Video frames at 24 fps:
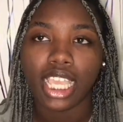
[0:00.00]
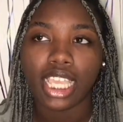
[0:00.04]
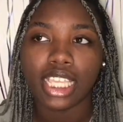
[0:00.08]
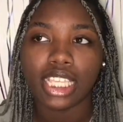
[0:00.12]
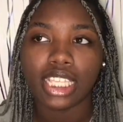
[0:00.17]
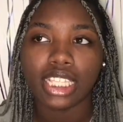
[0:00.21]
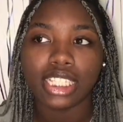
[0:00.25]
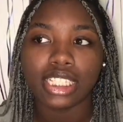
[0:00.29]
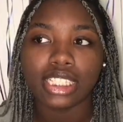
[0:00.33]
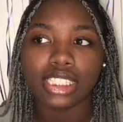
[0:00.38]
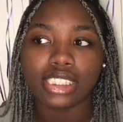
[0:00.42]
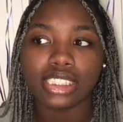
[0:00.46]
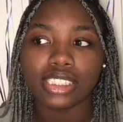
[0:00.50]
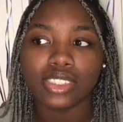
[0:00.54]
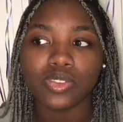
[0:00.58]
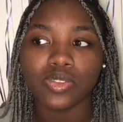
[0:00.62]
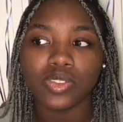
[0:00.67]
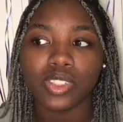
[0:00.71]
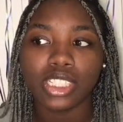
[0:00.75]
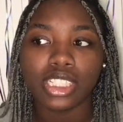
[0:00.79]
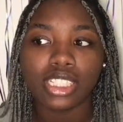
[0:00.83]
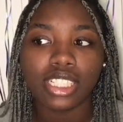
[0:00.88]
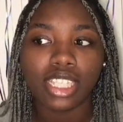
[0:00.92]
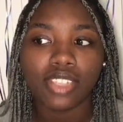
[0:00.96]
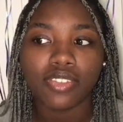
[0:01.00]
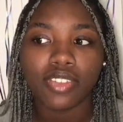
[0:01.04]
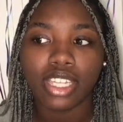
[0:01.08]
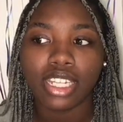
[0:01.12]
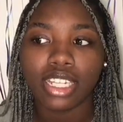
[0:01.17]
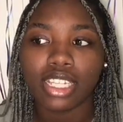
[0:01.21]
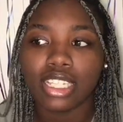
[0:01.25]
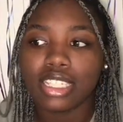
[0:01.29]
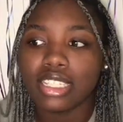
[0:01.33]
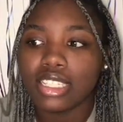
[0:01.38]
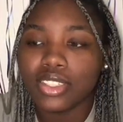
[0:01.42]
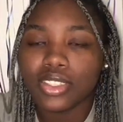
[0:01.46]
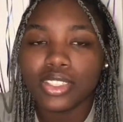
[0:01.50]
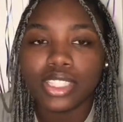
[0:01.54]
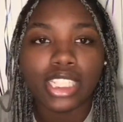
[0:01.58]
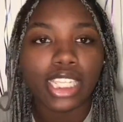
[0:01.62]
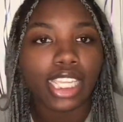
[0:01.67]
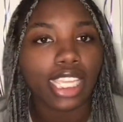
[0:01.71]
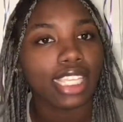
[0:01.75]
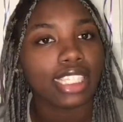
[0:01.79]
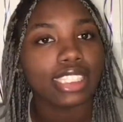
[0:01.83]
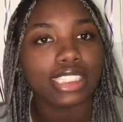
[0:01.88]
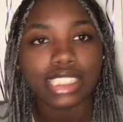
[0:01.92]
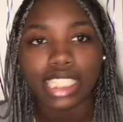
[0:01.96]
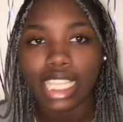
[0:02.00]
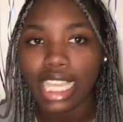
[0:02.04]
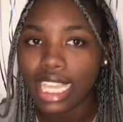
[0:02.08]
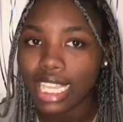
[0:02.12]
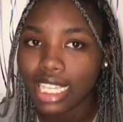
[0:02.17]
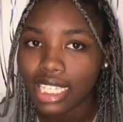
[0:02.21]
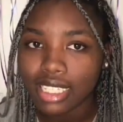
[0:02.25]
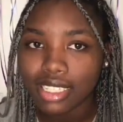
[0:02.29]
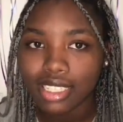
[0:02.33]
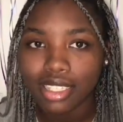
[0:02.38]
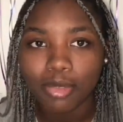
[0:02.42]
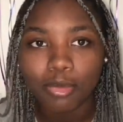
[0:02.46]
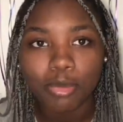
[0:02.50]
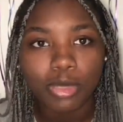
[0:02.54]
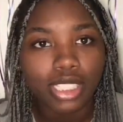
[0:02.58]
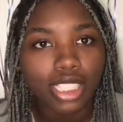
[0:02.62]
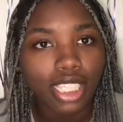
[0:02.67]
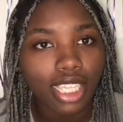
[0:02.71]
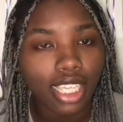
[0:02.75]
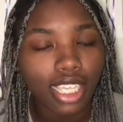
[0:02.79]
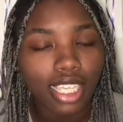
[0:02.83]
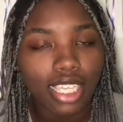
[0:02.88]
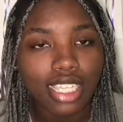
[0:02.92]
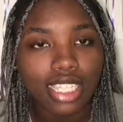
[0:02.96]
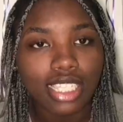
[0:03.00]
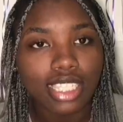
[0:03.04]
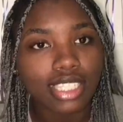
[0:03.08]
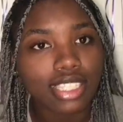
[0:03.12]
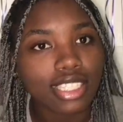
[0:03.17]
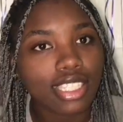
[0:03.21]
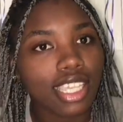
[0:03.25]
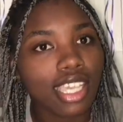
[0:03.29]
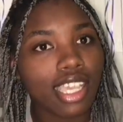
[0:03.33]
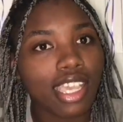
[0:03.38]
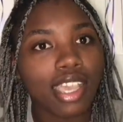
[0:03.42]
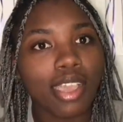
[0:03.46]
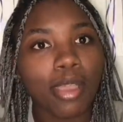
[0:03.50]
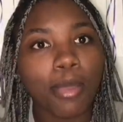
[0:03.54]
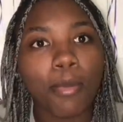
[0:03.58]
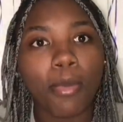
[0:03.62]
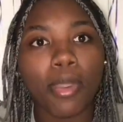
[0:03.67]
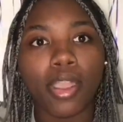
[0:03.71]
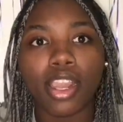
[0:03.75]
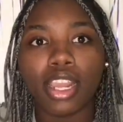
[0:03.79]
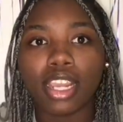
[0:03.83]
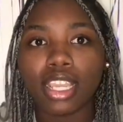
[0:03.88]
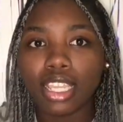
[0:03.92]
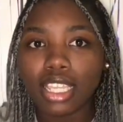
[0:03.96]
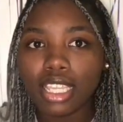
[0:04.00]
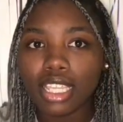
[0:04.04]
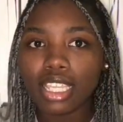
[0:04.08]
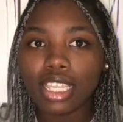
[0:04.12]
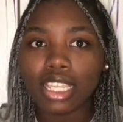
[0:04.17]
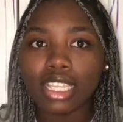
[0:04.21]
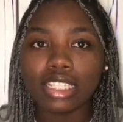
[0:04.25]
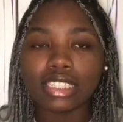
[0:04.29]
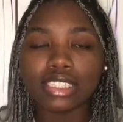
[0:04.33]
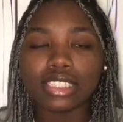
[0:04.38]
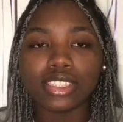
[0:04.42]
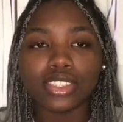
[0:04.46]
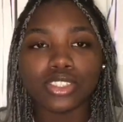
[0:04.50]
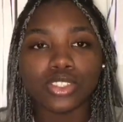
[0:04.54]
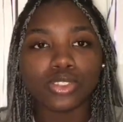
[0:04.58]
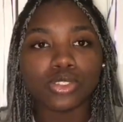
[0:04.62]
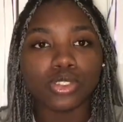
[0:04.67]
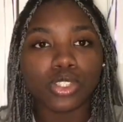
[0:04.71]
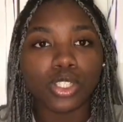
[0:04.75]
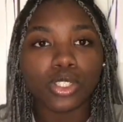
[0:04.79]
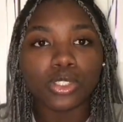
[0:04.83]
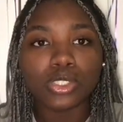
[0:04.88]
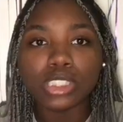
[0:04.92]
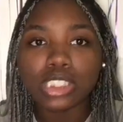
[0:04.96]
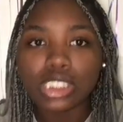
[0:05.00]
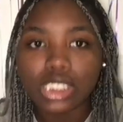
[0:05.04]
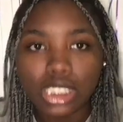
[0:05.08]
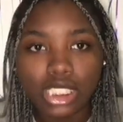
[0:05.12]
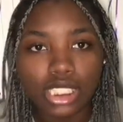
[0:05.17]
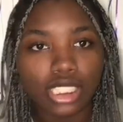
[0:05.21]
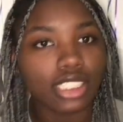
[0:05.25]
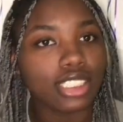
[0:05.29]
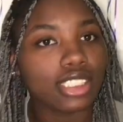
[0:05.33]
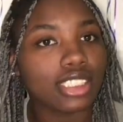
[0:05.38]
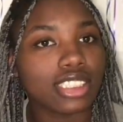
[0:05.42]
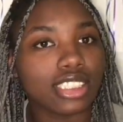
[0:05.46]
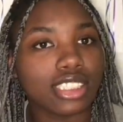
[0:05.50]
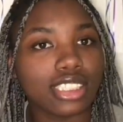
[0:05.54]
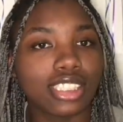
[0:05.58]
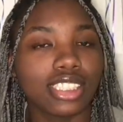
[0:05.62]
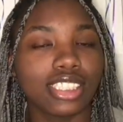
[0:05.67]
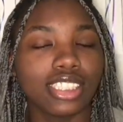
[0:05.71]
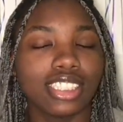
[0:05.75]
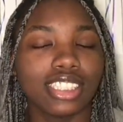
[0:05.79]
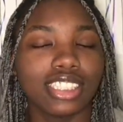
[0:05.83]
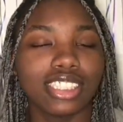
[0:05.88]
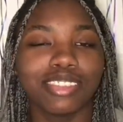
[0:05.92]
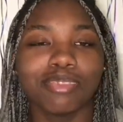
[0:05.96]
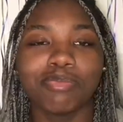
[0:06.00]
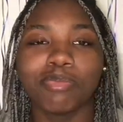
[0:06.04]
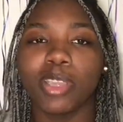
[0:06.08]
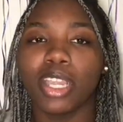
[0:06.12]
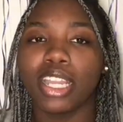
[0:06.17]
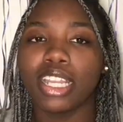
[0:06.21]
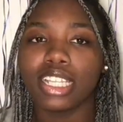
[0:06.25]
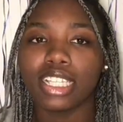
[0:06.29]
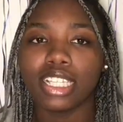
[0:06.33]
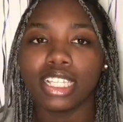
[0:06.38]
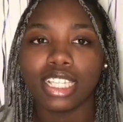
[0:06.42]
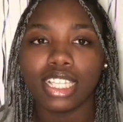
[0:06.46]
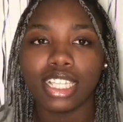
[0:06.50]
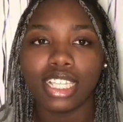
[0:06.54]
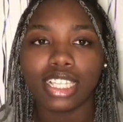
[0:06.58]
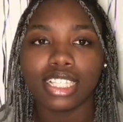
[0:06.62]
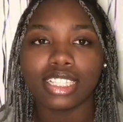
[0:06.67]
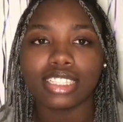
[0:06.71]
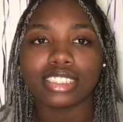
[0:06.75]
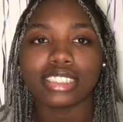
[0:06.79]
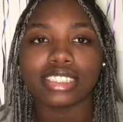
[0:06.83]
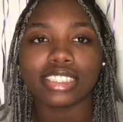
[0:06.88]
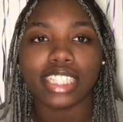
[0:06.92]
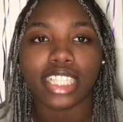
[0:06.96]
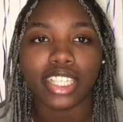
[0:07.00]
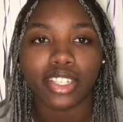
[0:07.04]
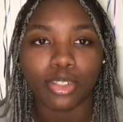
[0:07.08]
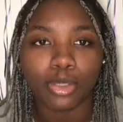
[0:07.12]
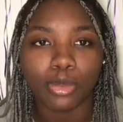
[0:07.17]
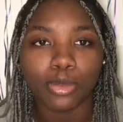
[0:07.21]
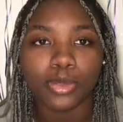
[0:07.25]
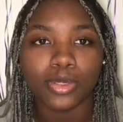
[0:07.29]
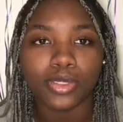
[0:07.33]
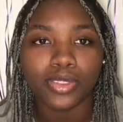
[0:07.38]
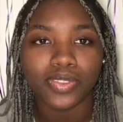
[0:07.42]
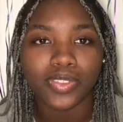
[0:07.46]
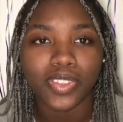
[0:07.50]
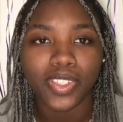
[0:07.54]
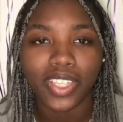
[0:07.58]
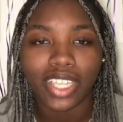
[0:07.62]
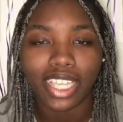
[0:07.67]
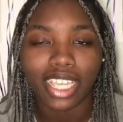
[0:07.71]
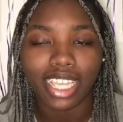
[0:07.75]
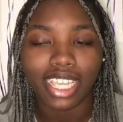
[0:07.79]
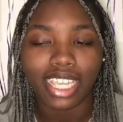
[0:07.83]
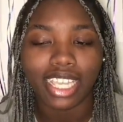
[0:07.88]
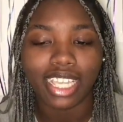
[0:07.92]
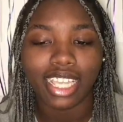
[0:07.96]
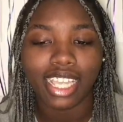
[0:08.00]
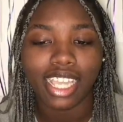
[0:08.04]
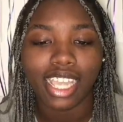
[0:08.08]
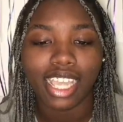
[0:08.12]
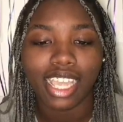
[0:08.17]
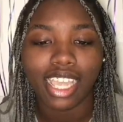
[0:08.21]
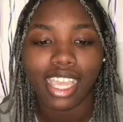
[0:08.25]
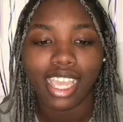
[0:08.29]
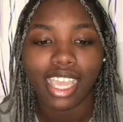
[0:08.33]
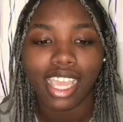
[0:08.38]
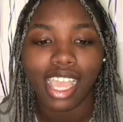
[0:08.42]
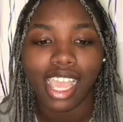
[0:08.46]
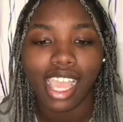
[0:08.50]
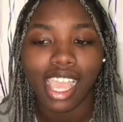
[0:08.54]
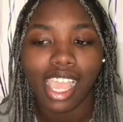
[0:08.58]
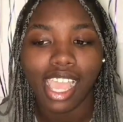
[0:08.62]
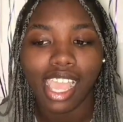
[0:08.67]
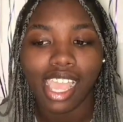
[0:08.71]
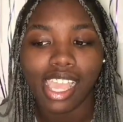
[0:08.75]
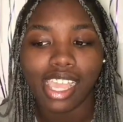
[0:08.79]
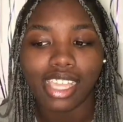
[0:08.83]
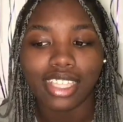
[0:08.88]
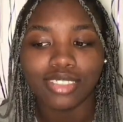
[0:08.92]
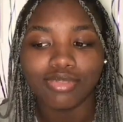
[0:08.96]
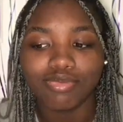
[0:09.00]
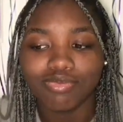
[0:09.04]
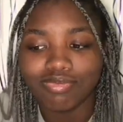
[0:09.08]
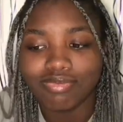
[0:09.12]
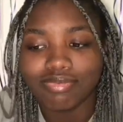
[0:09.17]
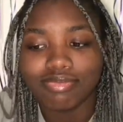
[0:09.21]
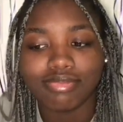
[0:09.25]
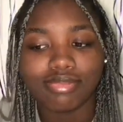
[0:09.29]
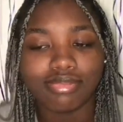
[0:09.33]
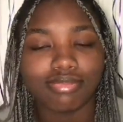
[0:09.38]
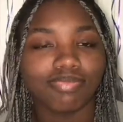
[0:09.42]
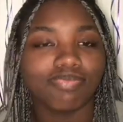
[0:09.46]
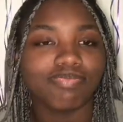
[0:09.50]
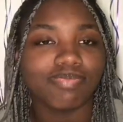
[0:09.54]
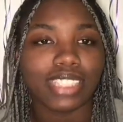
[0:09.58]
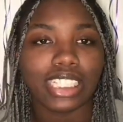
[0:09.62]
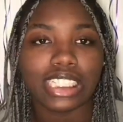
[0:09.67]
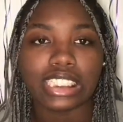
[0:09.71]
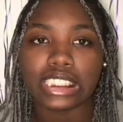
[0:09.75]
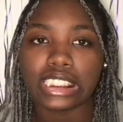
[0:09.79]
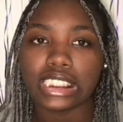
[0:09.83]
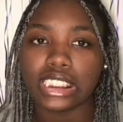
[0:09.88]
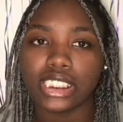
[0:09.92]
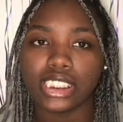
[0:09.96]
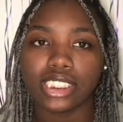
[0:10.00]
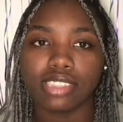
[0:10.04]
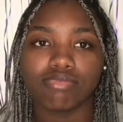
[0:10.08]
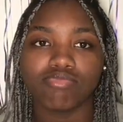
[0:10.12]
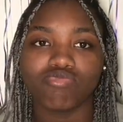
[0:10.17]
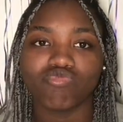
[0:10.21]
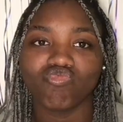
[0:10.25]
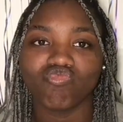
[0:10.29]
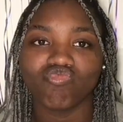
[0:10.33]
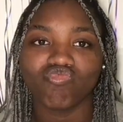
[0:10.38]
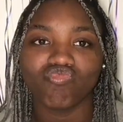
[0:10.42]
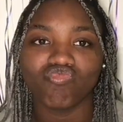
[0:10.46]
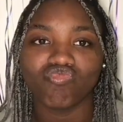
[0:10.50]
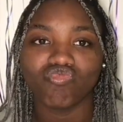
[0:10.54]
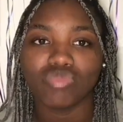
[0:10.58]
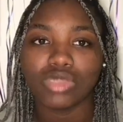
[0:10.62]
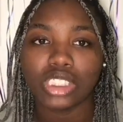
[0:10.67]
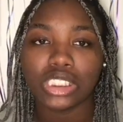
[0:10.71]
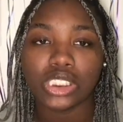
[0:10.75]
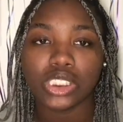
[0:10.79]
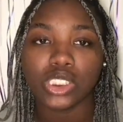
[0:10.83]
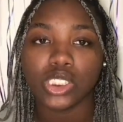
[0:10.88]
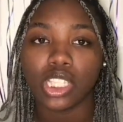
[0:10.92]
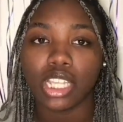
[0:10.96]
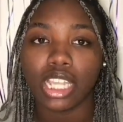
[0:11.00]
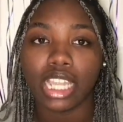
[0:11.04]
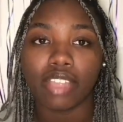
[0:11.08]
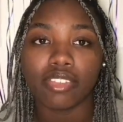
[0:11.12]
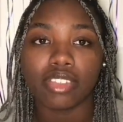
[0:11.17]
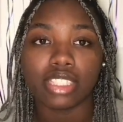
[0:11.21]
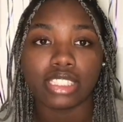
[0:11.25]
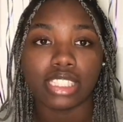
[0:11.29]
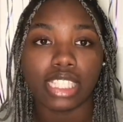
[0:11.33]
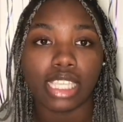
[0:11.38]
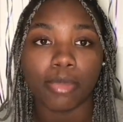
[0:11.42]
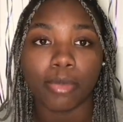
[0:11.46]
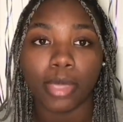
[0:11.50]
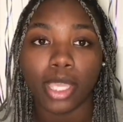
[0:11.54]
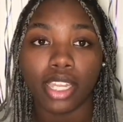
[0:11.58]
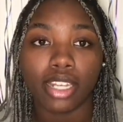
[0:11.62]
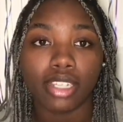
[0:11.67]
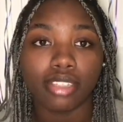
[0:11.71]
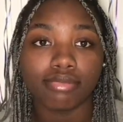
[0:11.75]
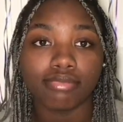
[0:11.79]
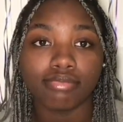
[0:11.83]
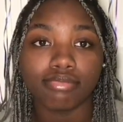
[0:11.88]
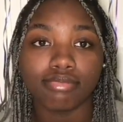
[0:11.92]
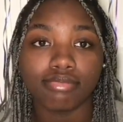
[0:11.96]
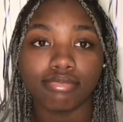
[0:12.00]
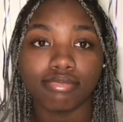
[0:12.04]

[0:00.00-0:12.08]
is really like finding a needle in a haystack, because parking is atrocious. Parking is terrible, okay? And that's just all I have to say about it.